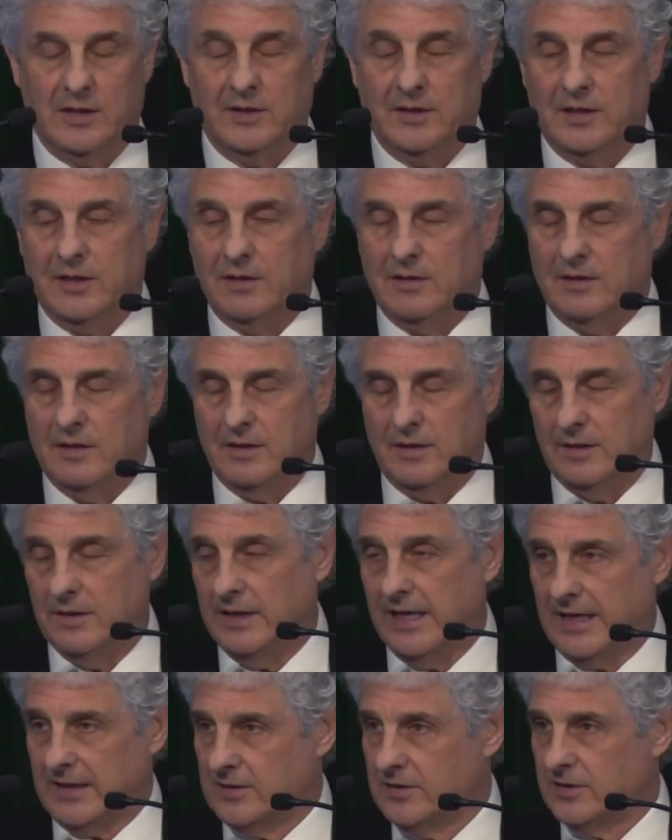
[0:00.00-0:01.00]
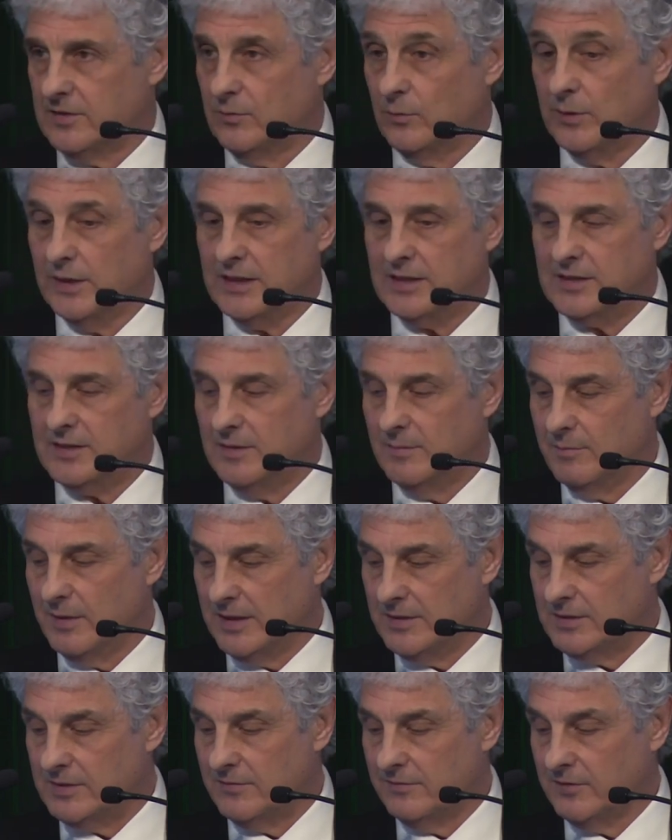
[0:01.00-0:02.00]
in the next weeks and
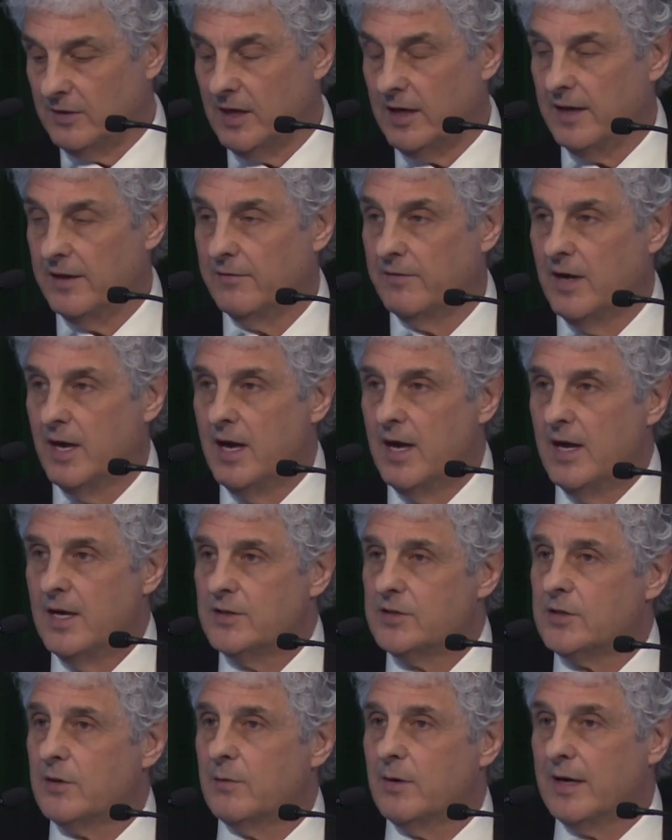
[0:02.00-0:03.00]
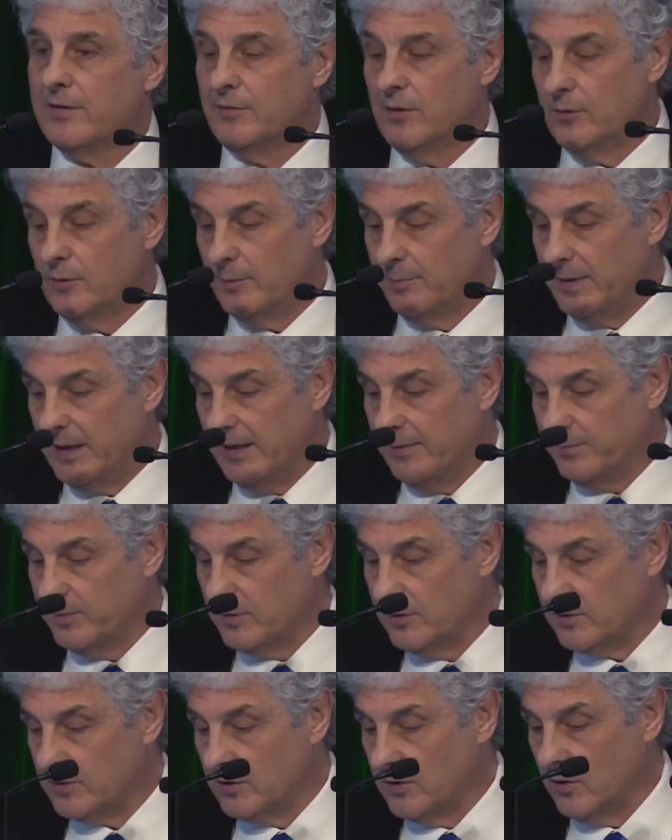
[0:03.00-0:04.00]
months of life. So I wrote a
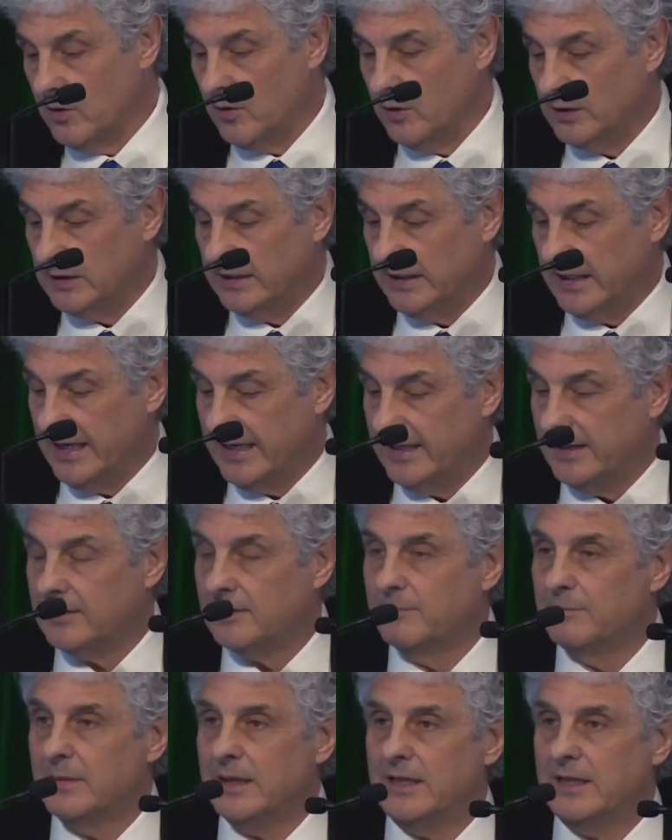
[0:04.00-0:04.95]
paper called Like